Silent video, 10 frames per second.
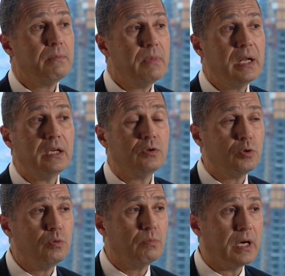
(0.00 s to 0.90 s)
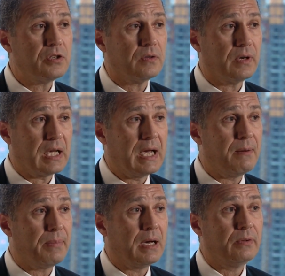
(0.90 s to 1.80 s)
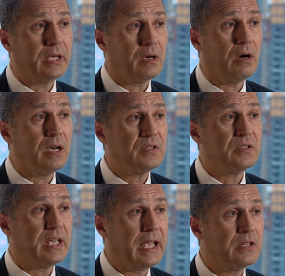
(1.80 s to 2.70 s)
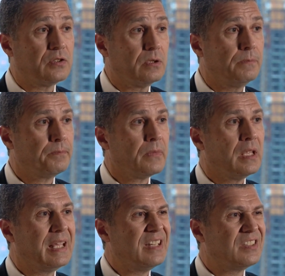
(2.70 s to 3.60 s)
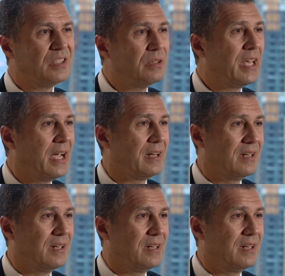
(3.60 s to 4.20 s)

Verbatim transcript: emitting too much of a compound that causes cancer. They still can't